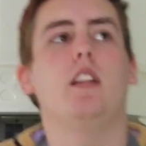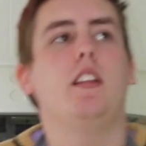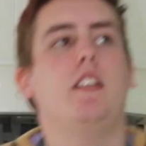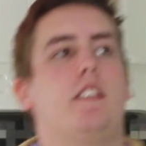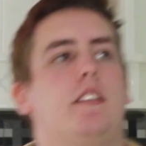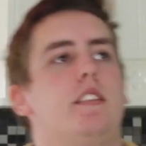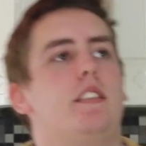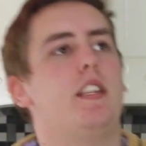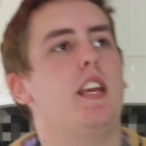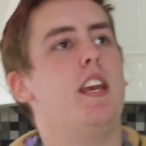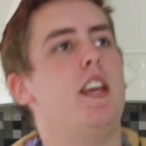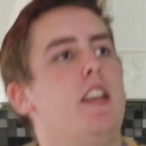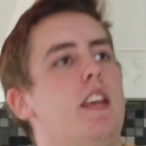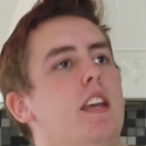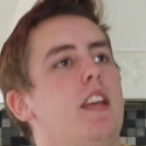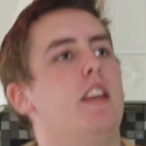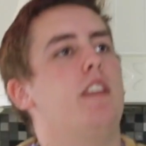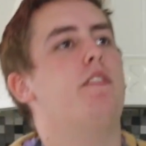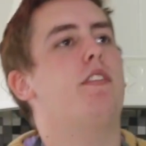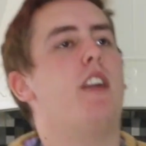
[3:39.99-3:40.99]
This is
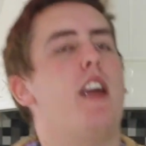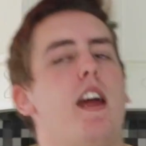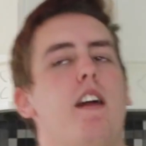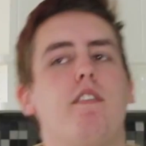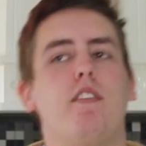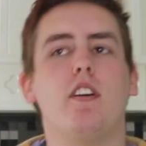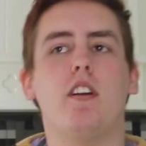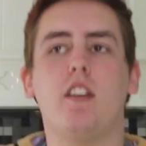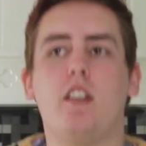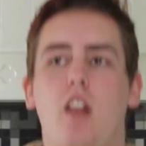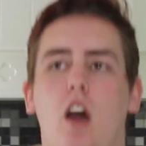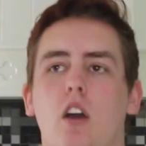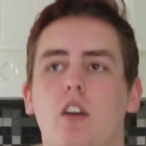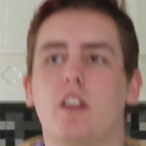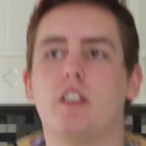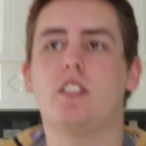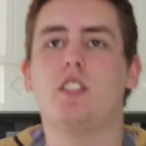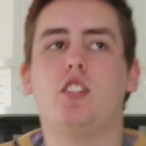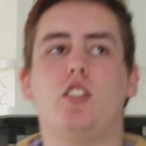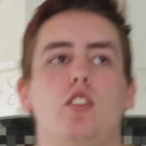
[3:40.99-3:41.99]
taking forever,
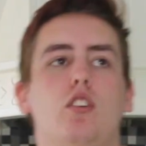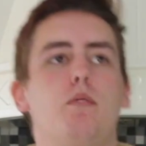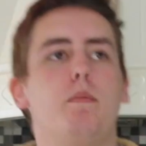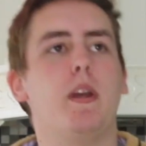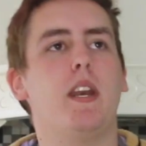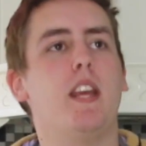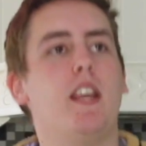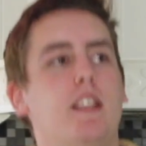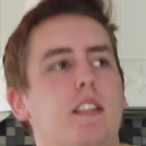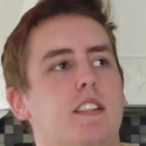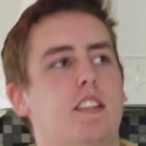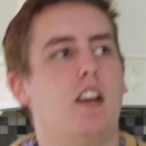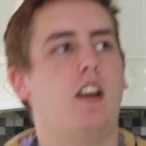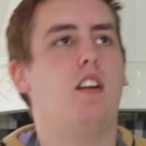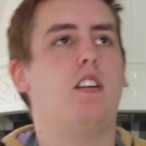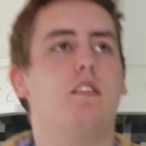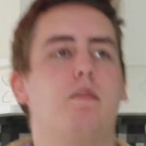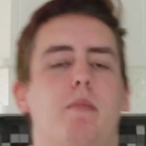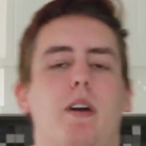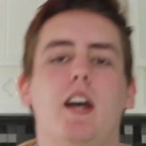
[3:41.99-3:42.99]
longest 2 minutes
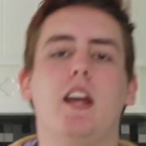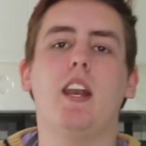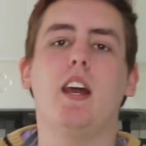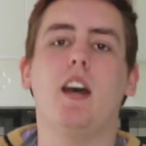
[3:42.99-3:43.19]
of my